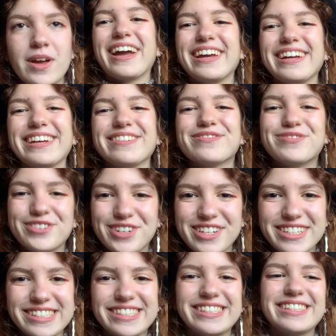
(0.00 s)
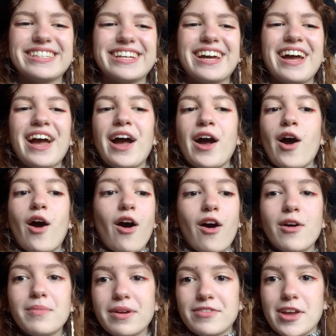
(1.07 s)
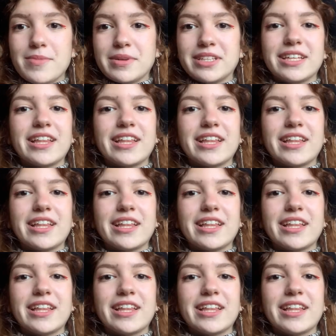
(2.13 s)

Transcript: I forced all my family,